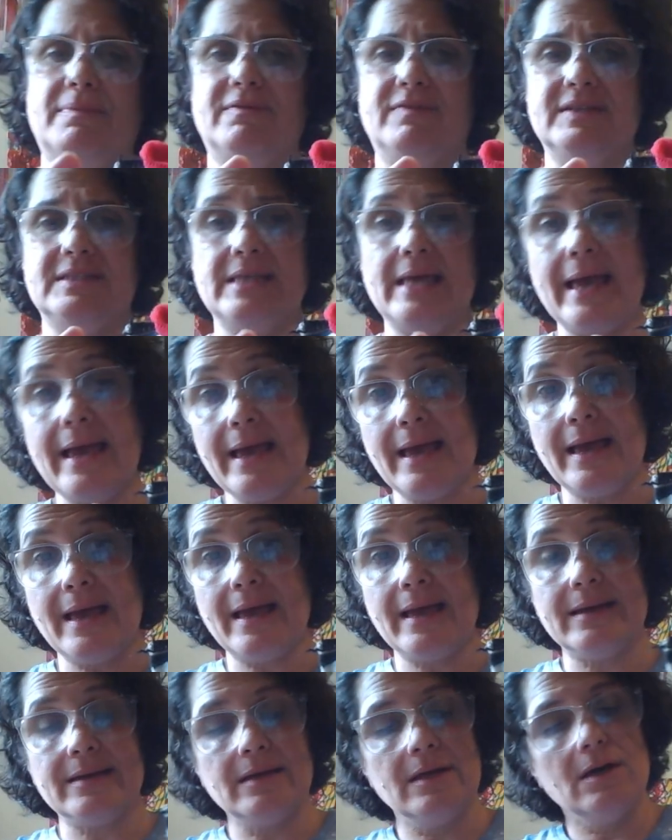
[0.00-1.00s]
his
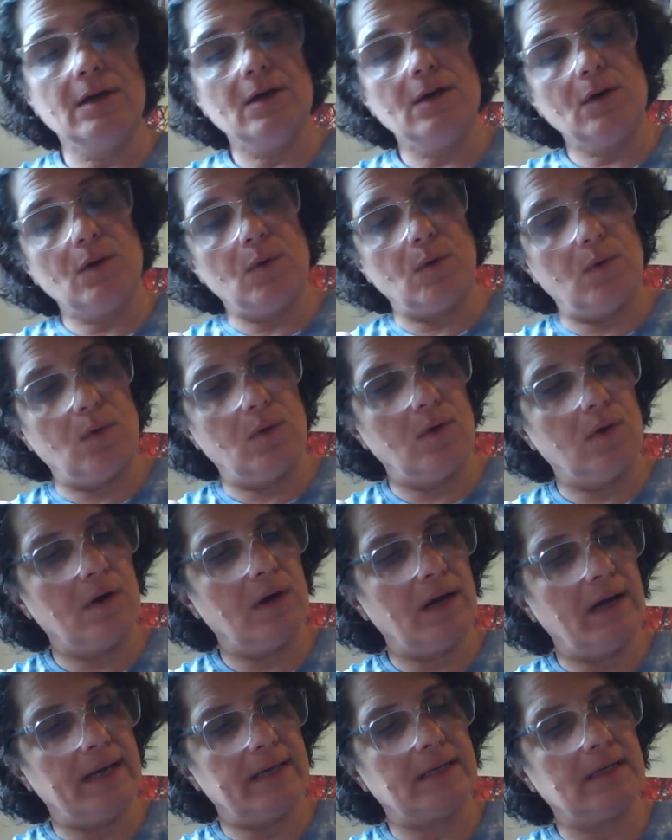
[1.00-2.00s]
head, or
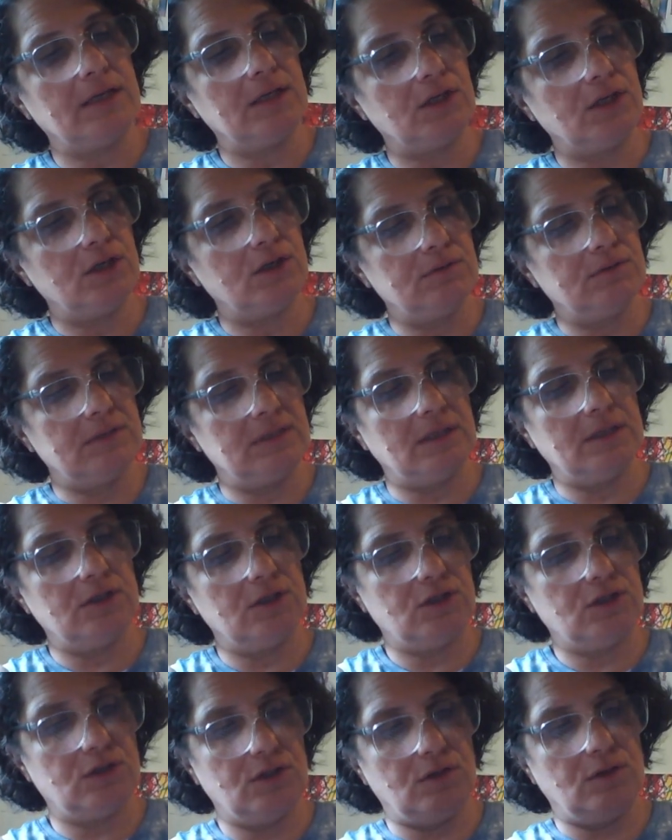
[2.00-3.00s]
I can use it
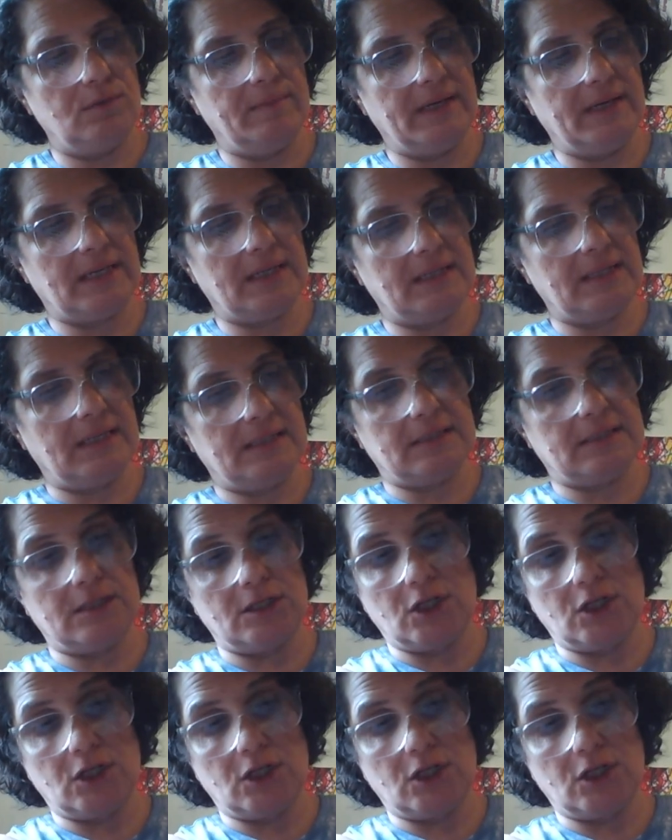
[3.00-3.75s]
to make a nice little